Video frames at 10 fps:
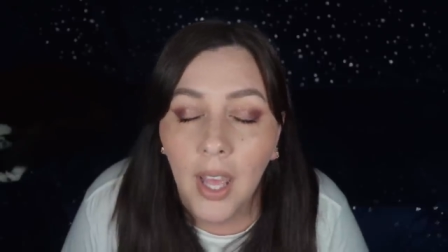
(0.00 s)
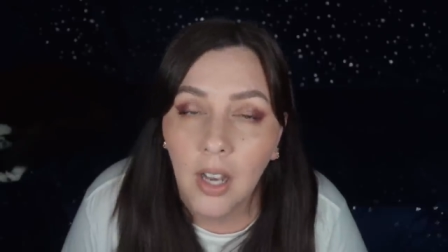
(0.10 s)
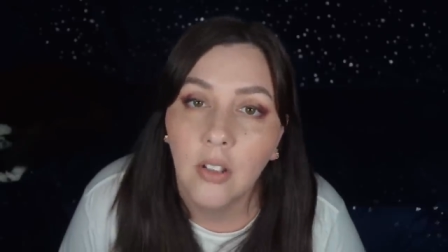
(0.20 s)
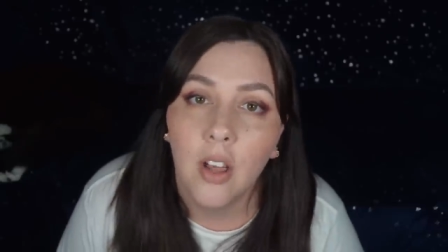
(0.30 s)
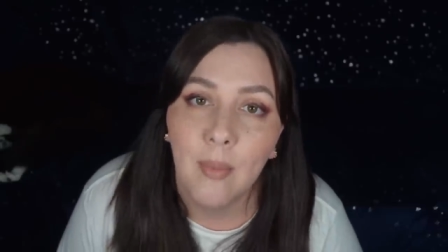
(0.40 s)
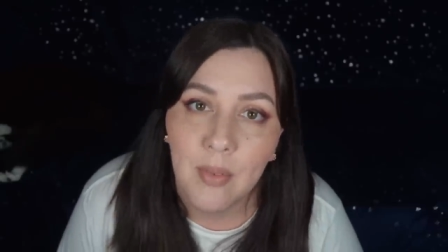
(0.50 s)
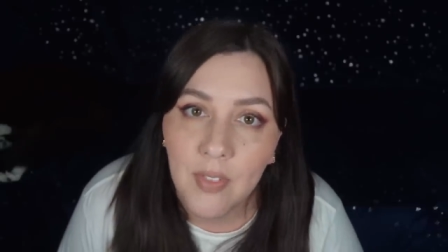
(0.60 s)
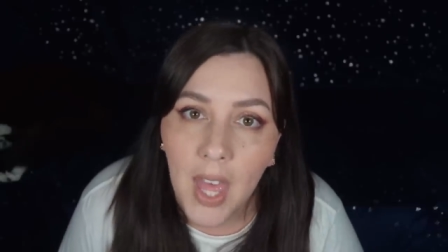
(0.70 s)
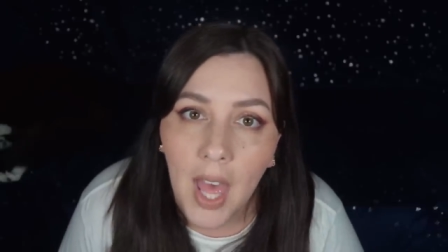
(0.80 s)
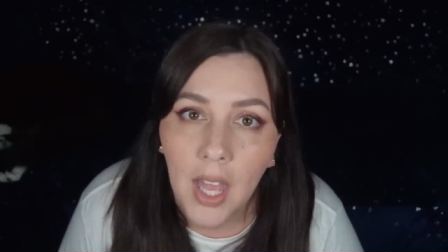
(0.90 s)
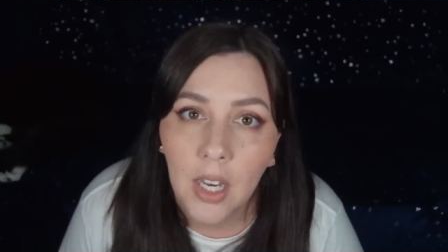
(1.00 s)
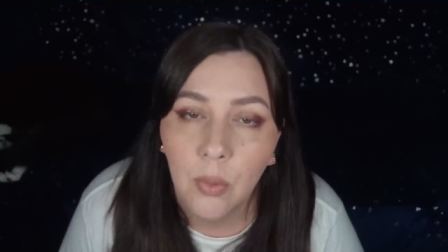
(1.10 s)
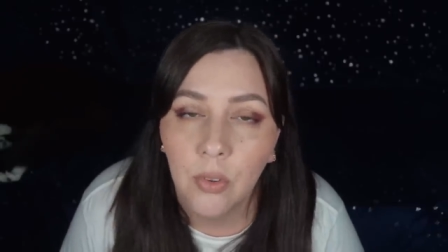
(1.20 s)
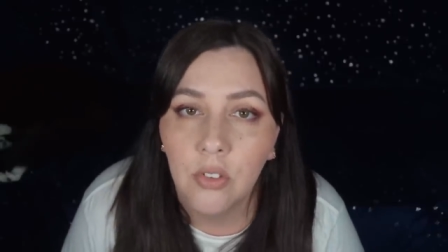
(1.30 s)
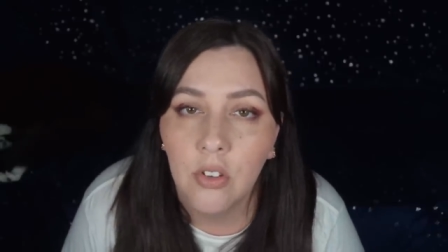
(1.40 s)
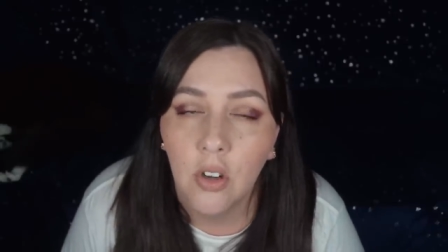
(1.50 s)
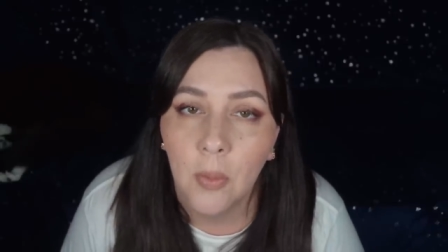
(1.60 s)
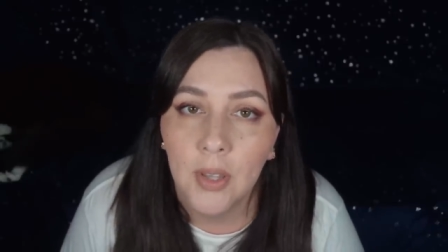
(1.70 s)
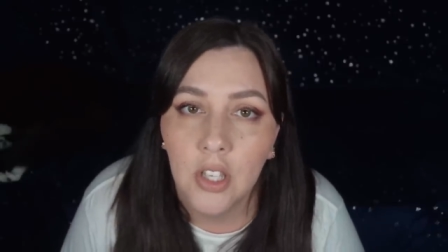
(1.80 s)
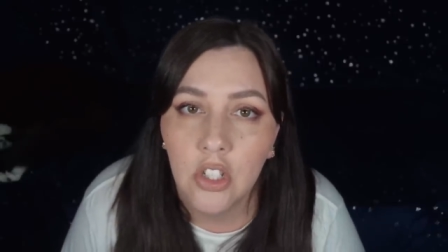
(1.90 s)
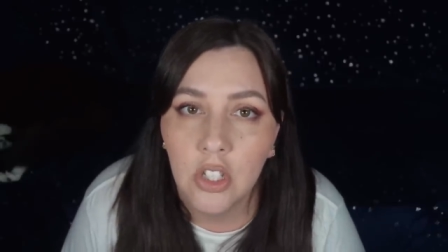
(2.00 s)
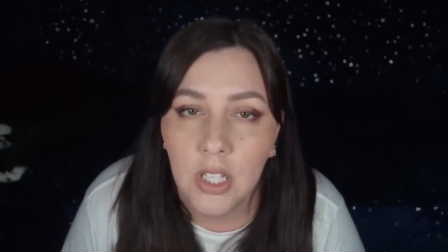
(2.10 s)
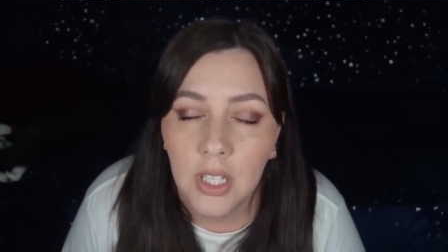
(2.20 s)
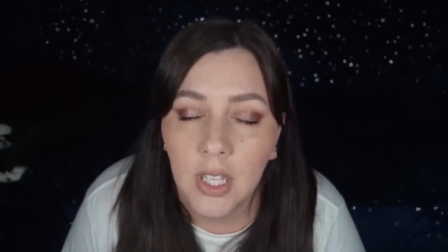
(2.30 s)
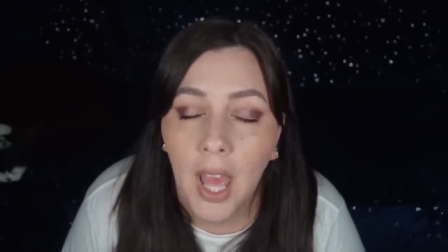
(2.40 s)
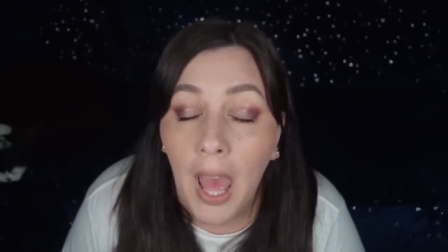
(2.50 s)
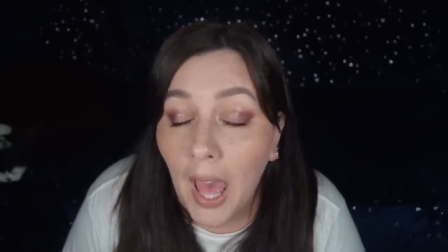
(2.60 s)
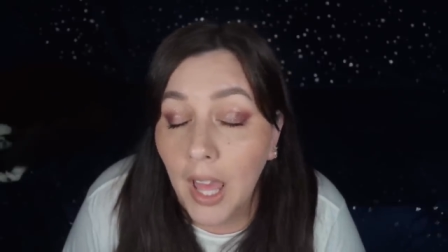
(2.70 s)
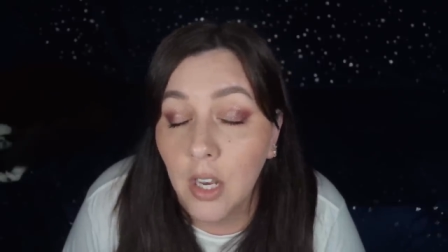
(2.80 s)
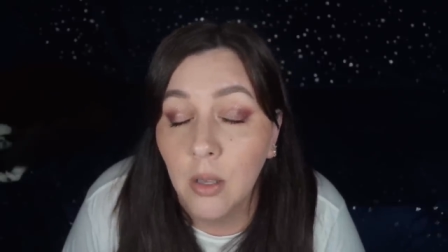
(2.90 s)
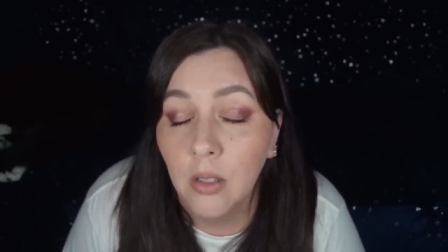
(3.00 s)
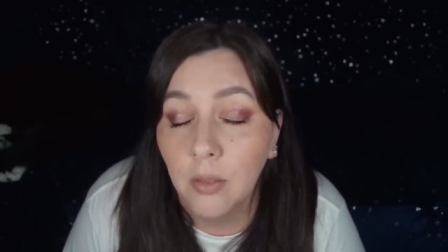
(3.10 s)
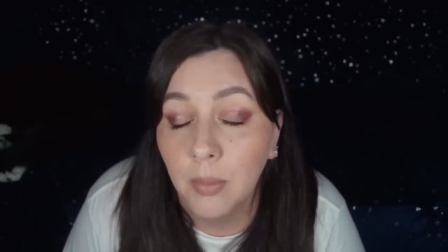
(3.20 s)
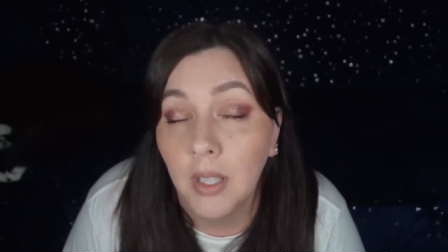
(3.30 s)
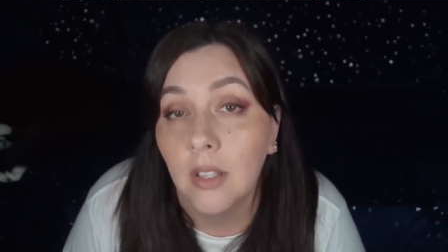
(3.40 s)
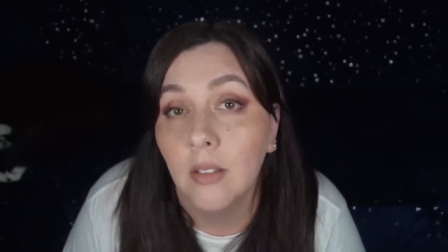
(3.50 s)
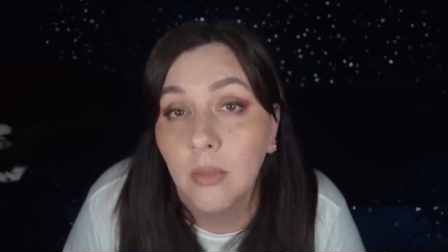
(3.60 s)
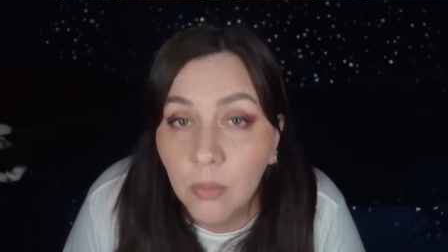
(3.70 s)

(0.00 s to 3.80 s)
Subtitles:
And on top of that, it was determined that she had been